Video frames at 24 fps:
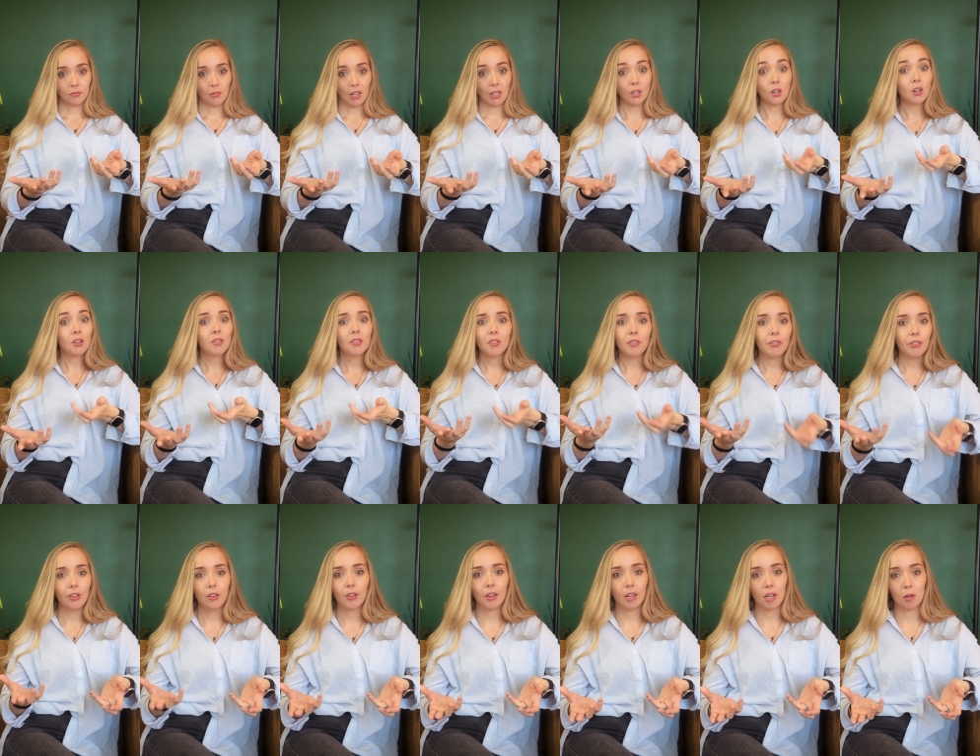I don't even
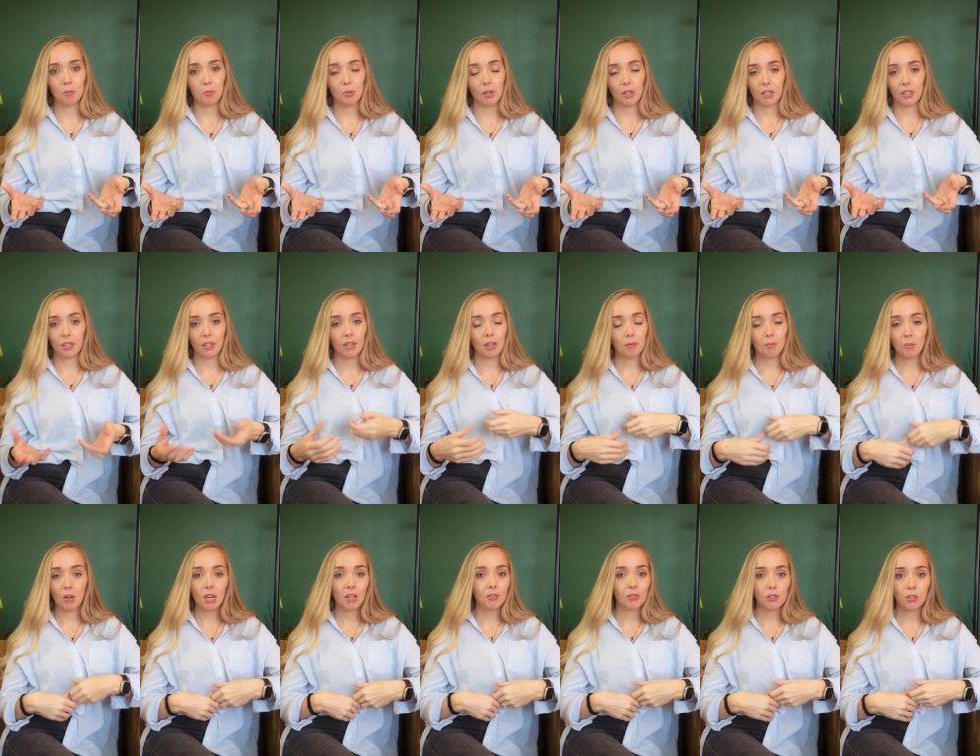feel like I'm pregnant.
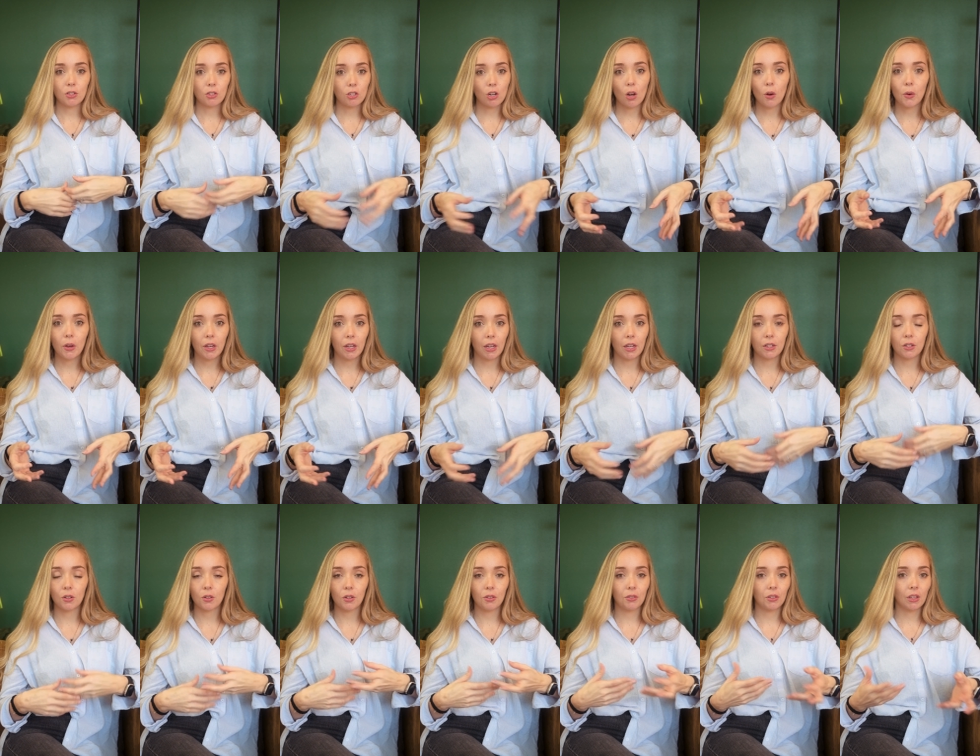I'm not even showing. I
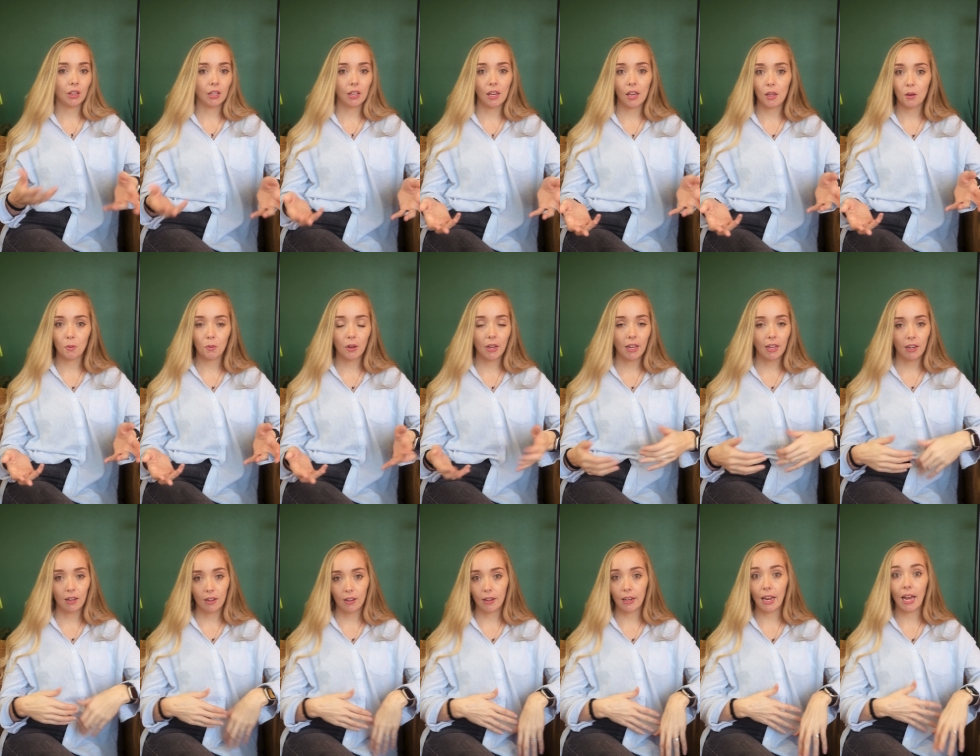don't really gain
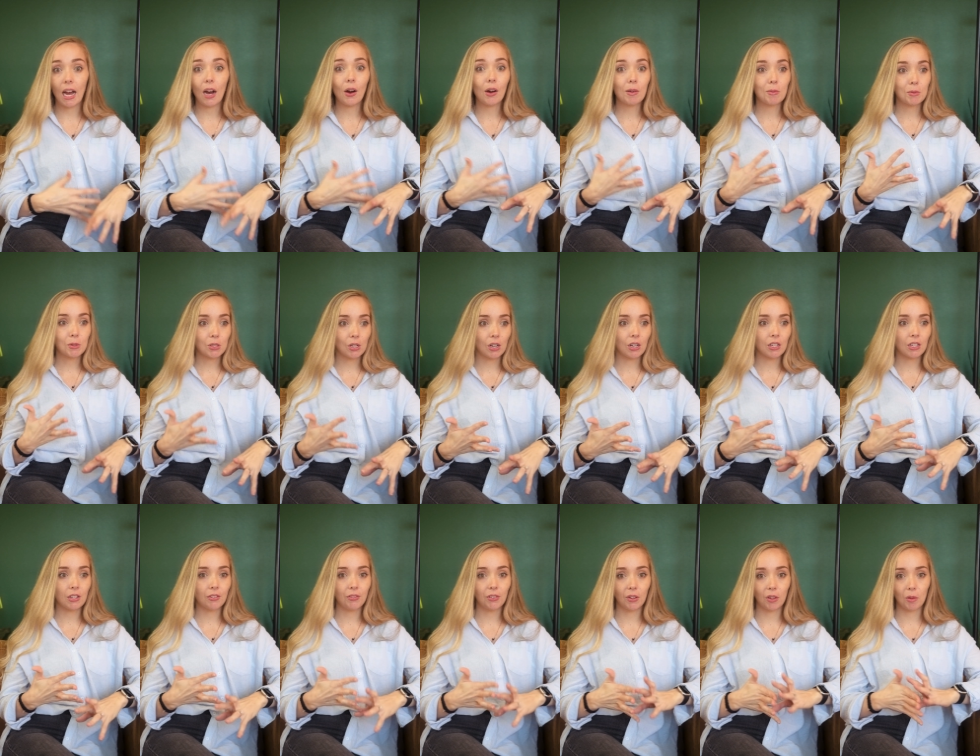weight. Now I'm
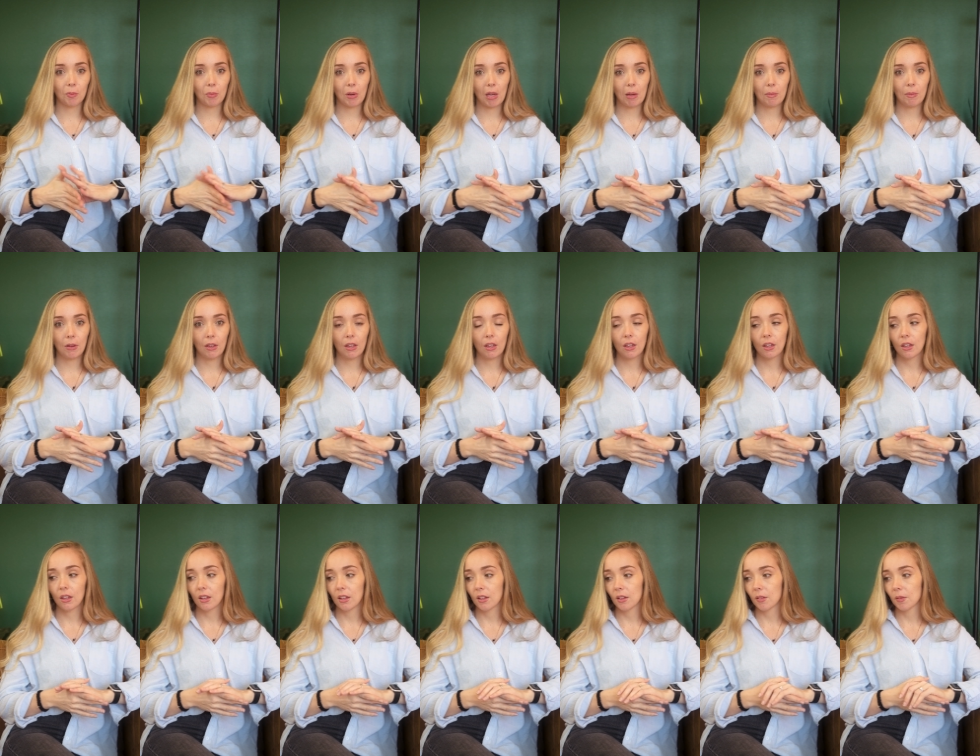starting to feel. Like,
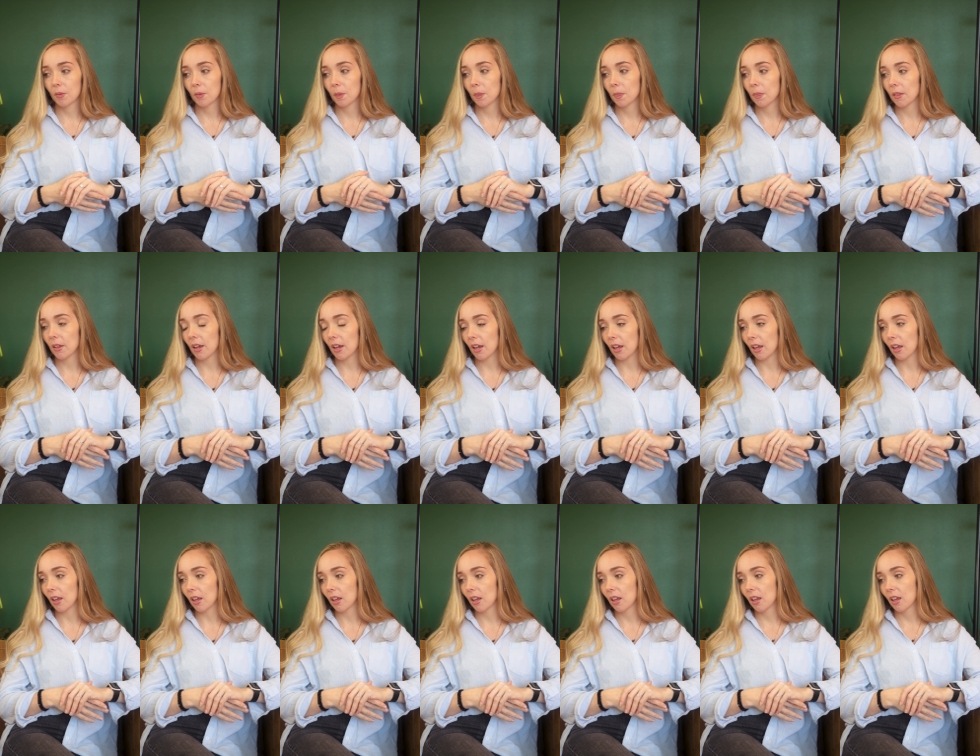
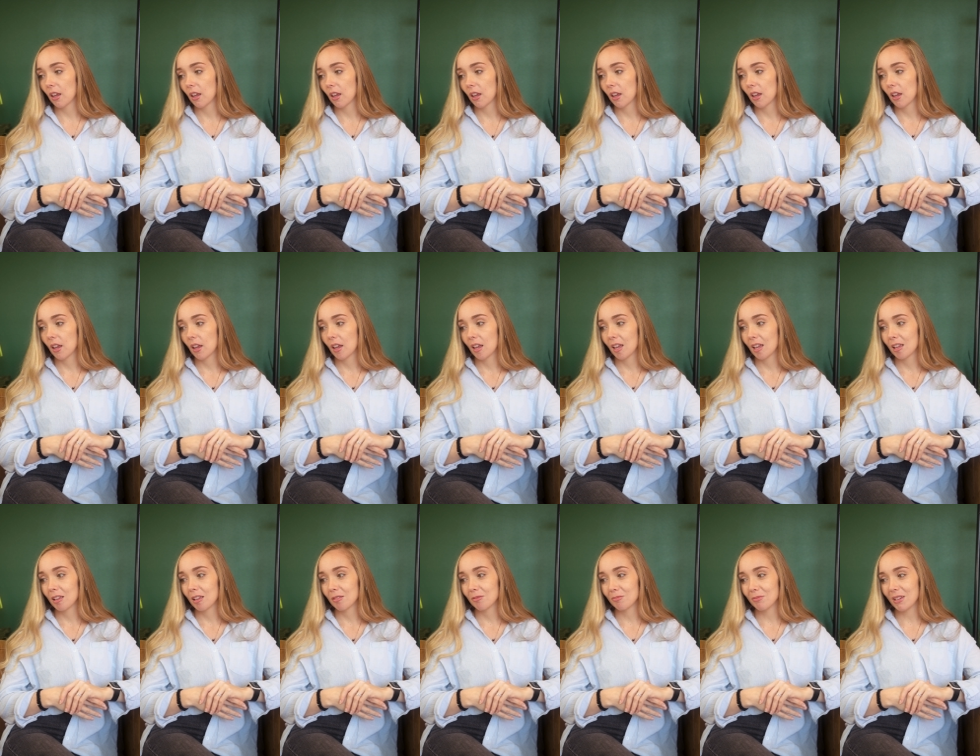hey,
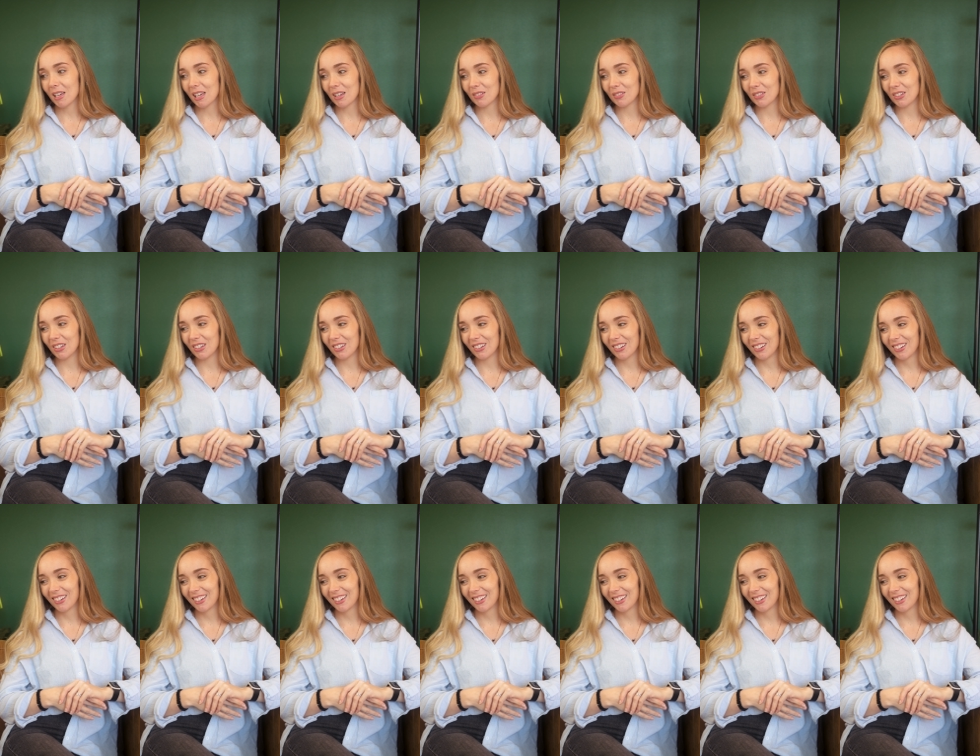peekaboo.